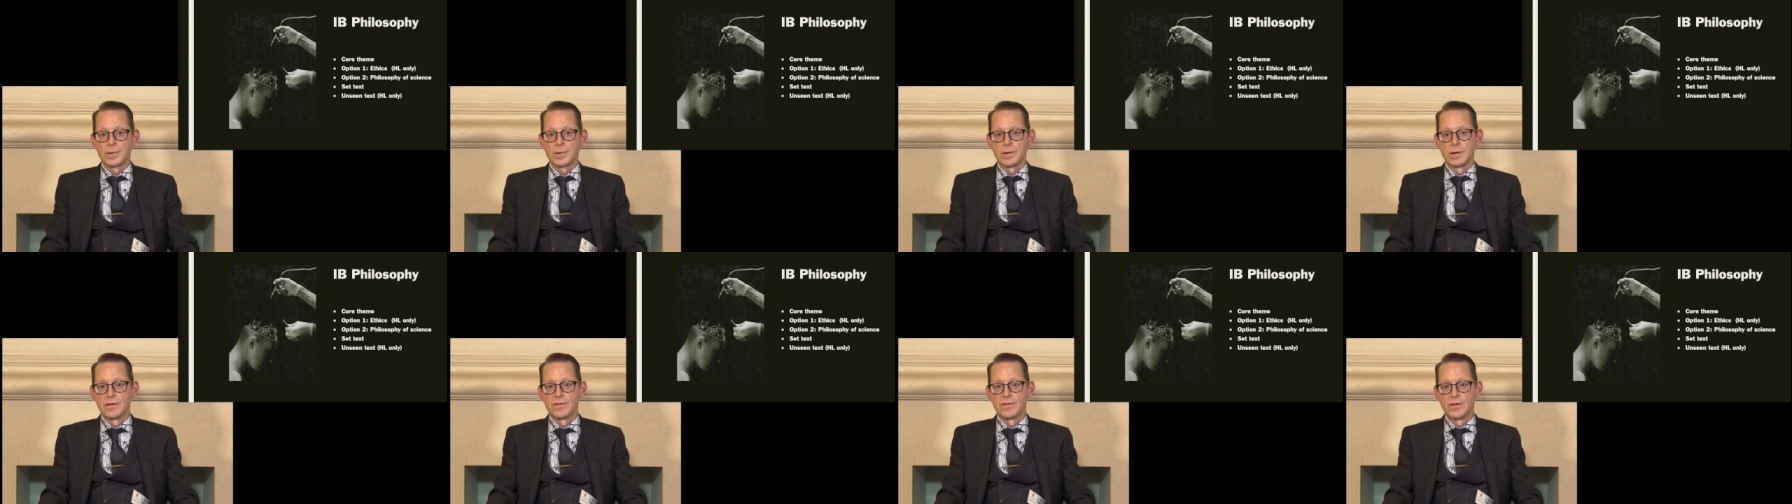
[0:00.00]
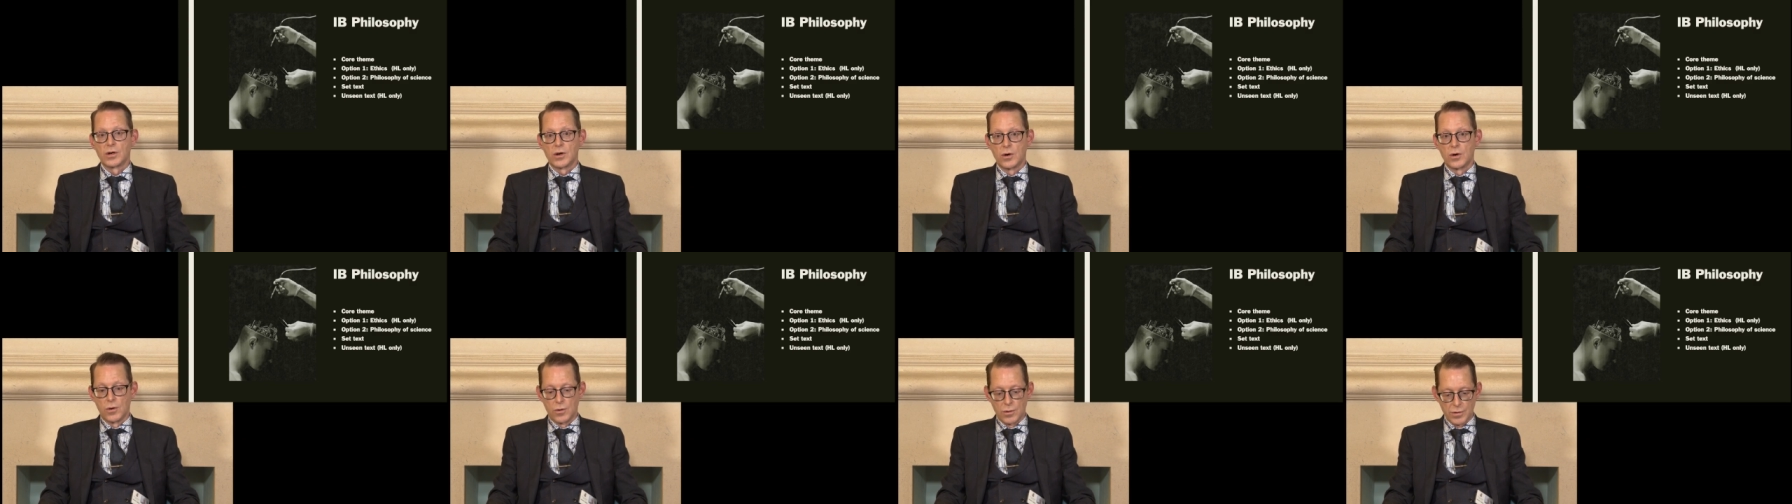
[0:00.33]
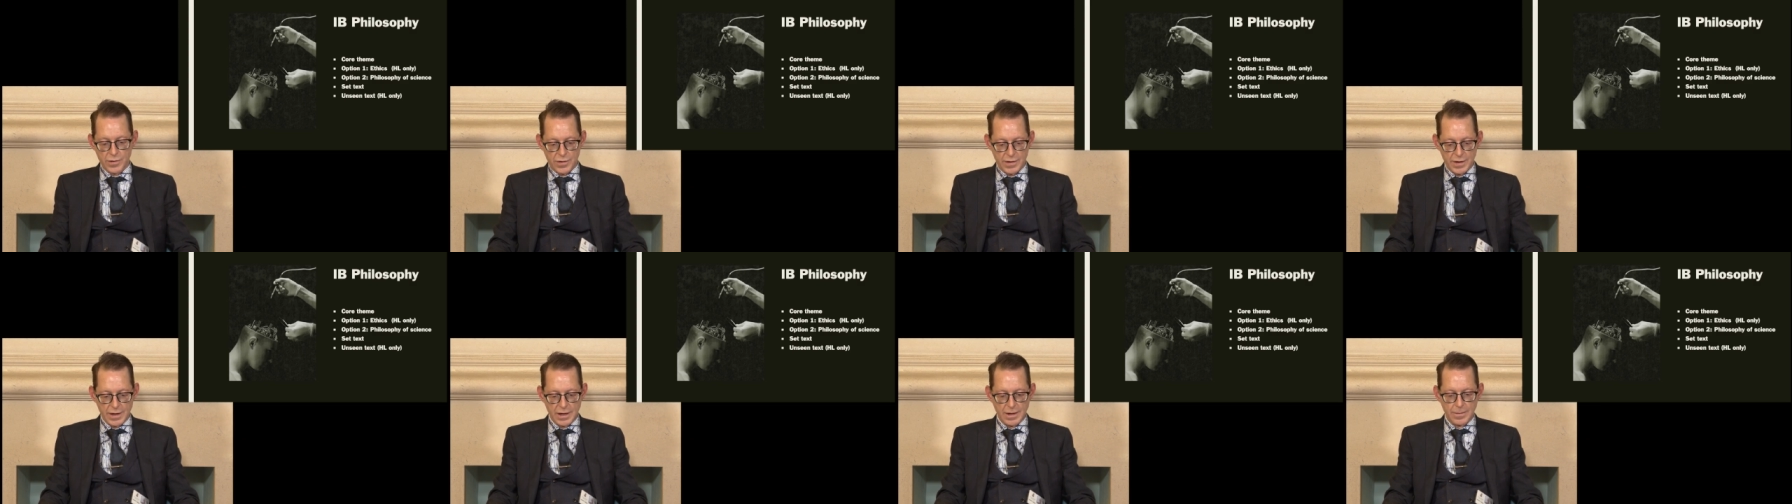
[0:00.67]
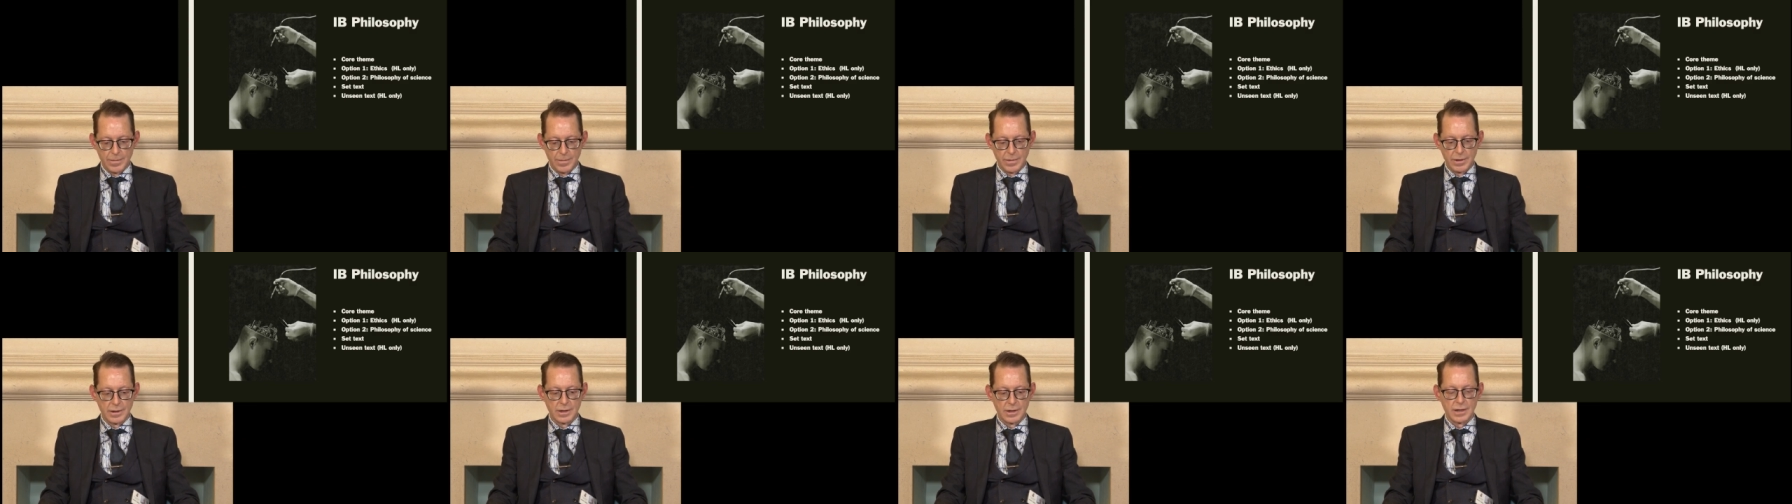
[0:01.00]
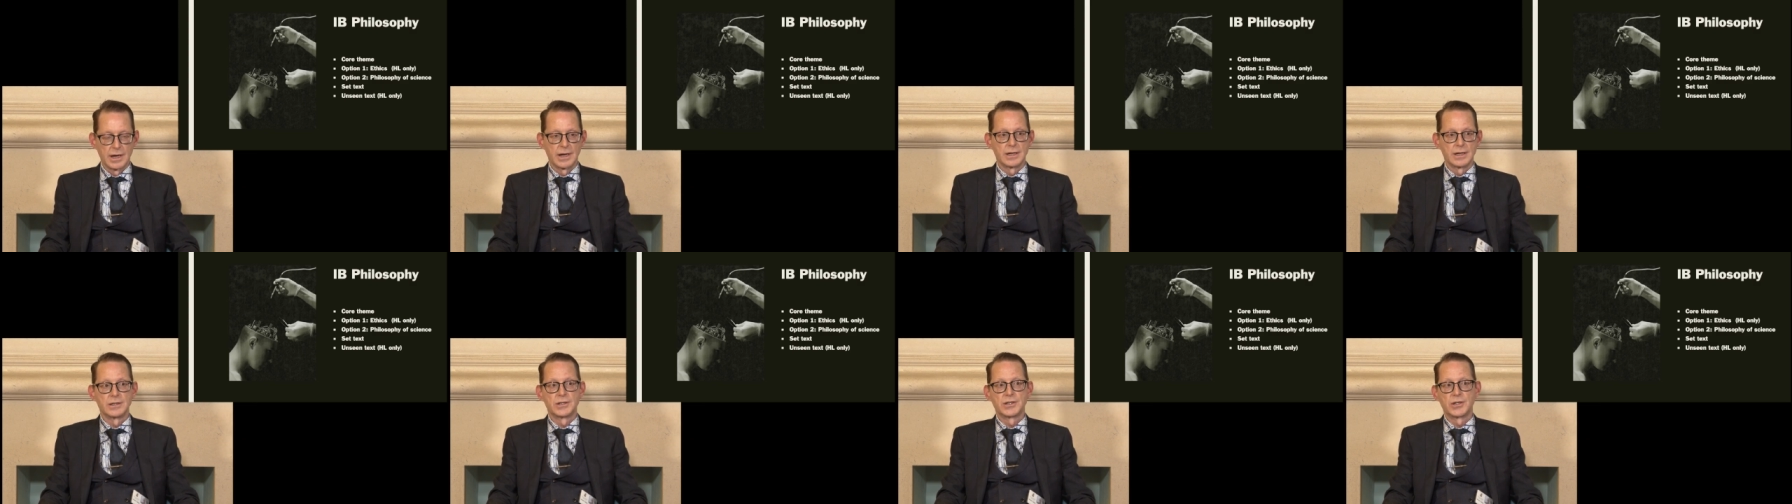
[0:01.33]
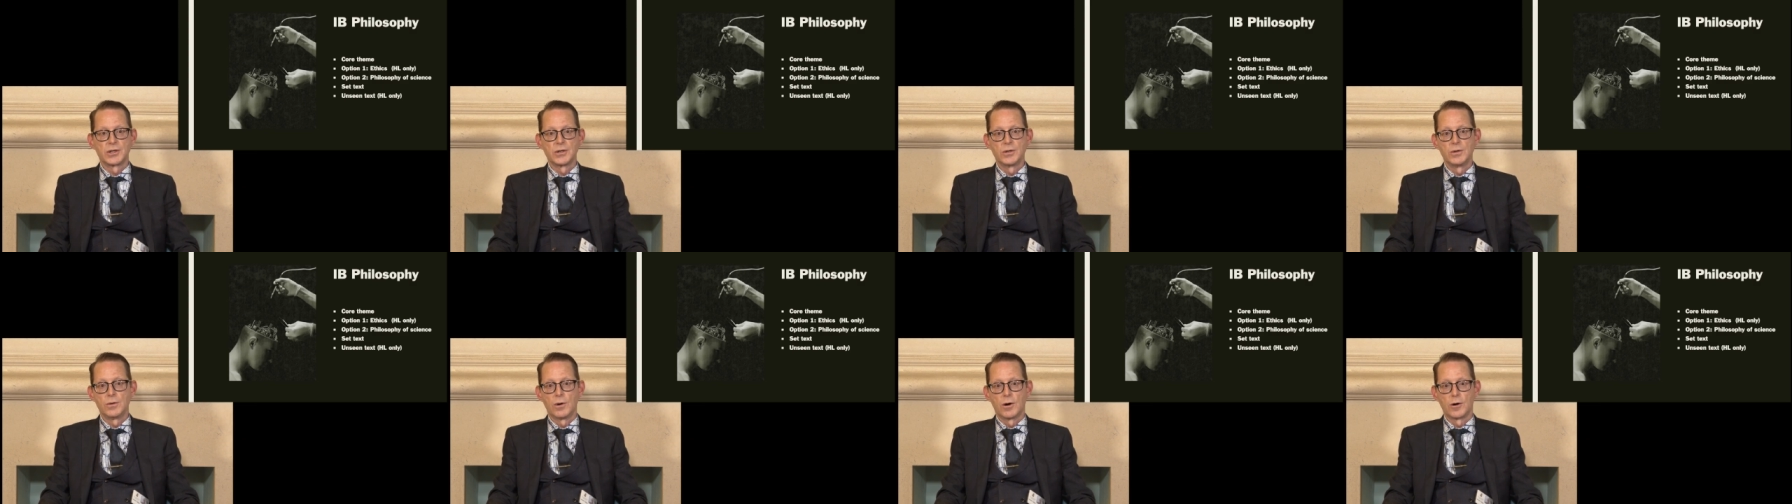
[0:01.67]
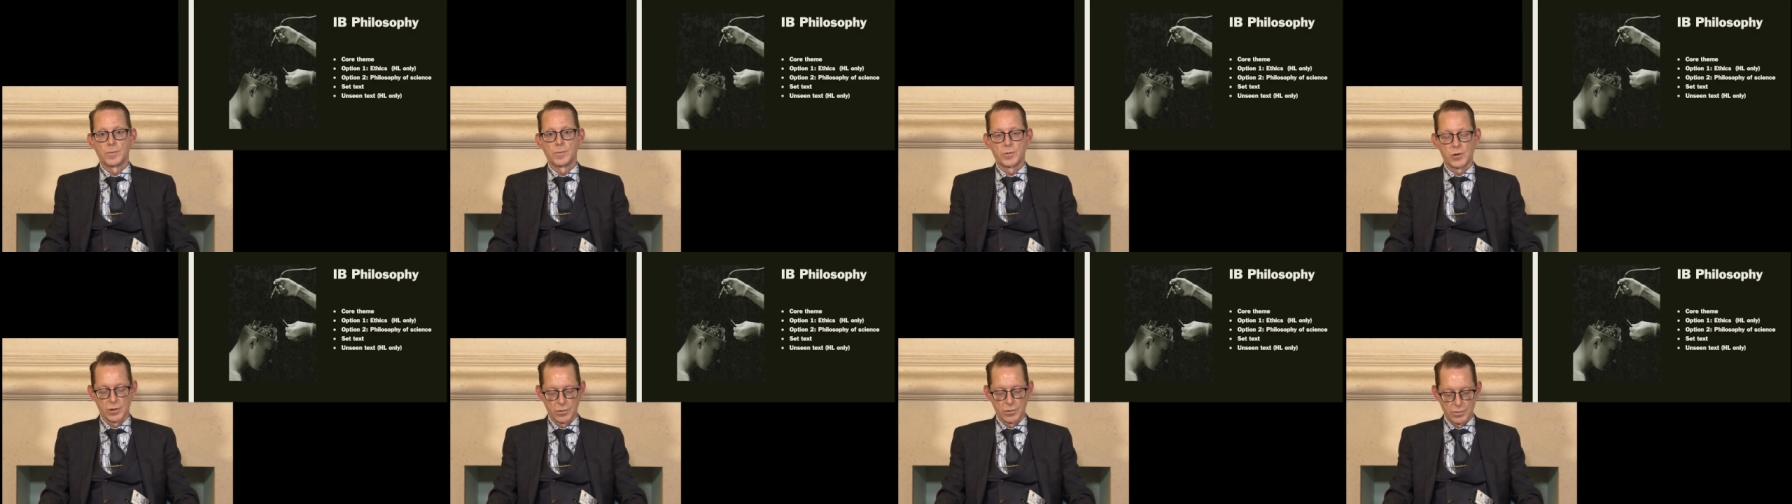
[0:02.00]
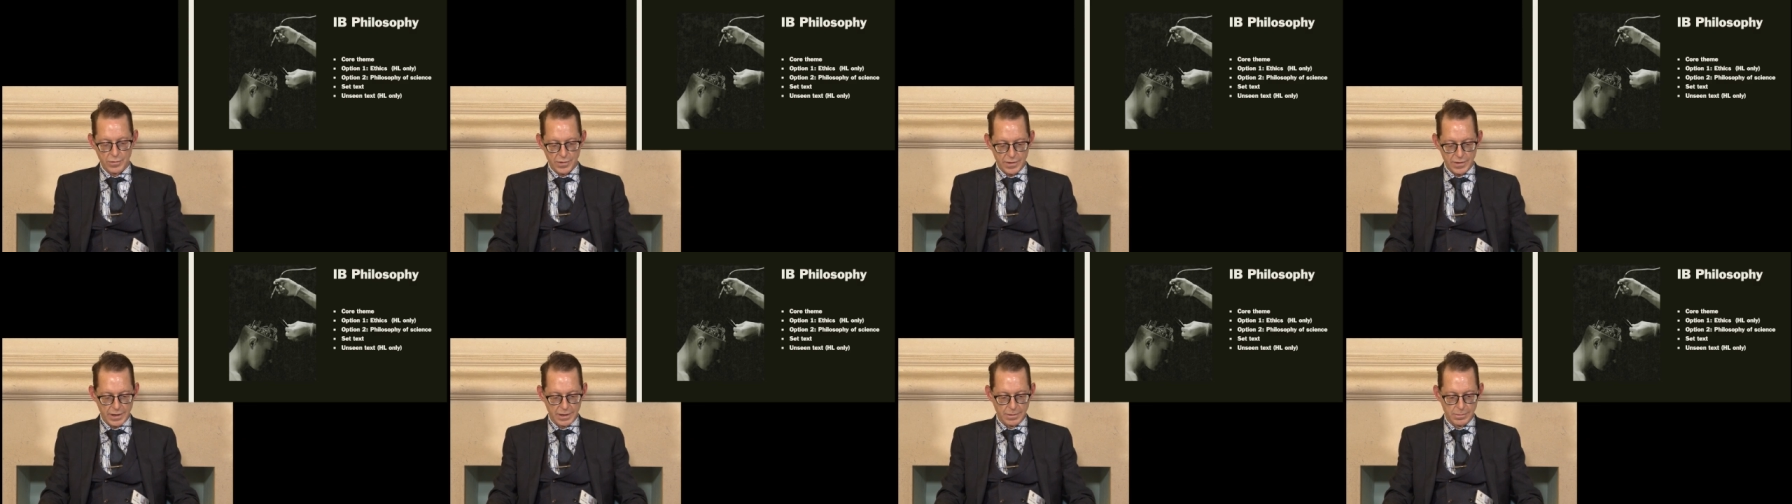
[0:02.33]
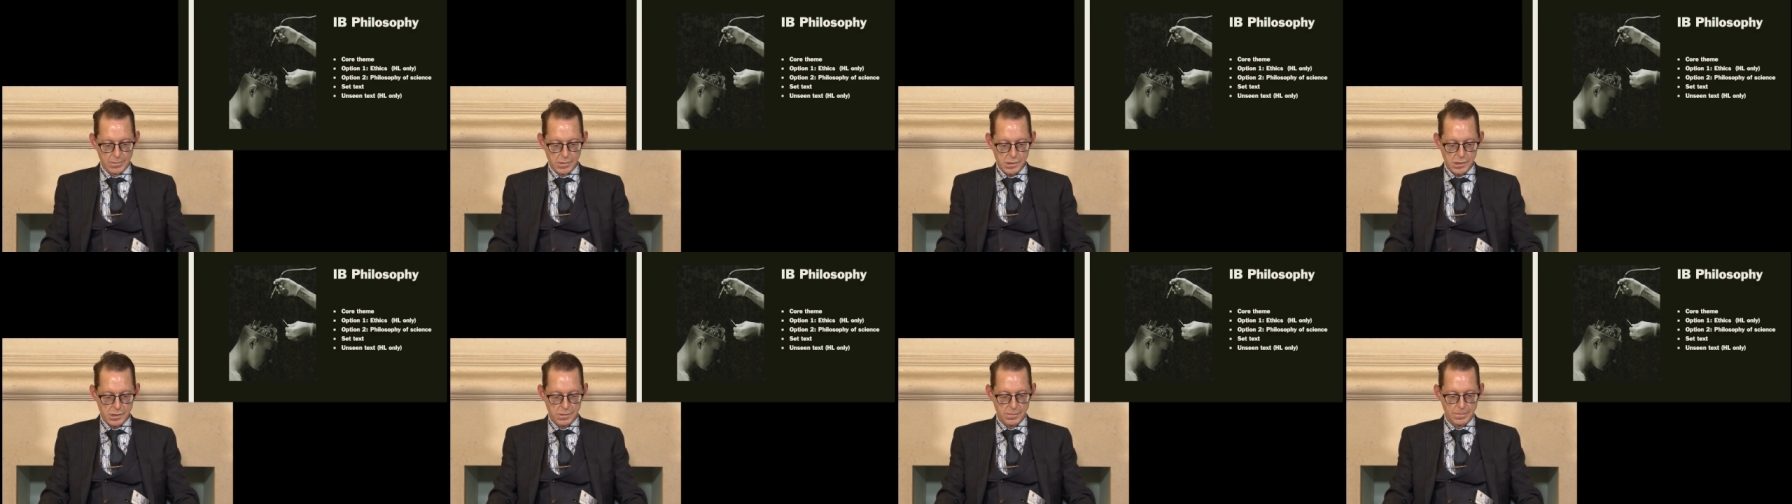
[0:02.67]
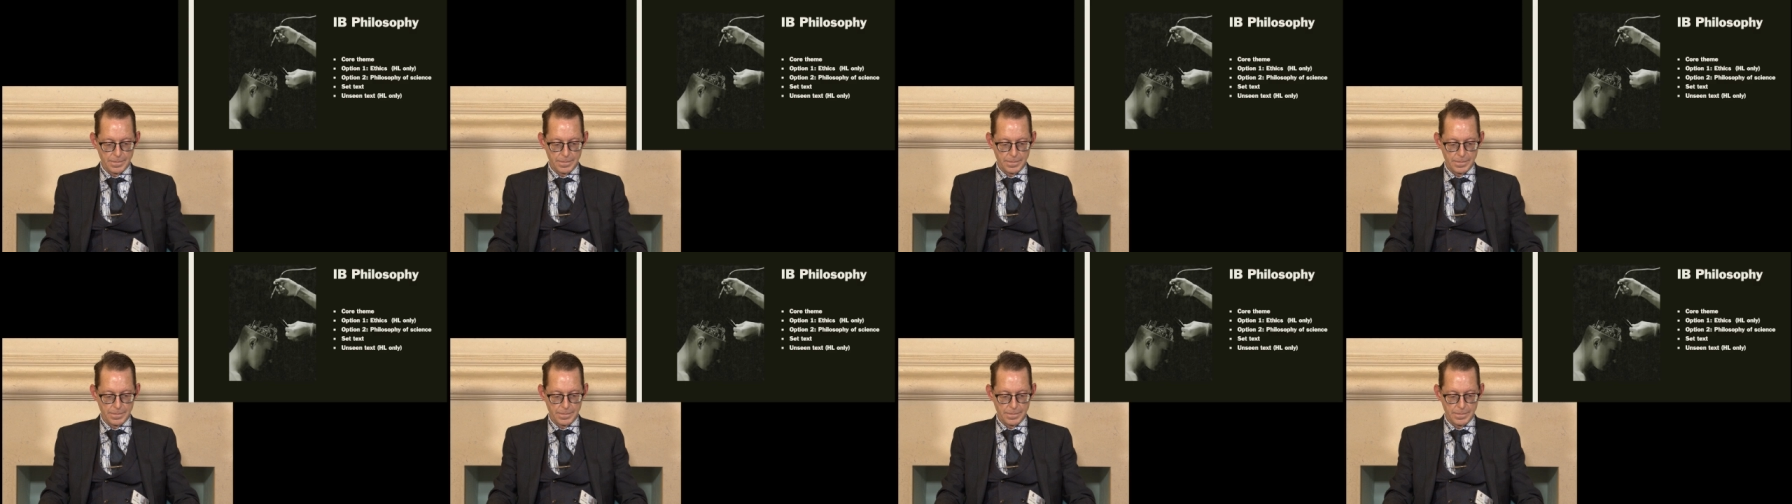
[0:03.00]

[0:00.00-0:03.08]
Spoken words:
of a core theme and 2 optional themes.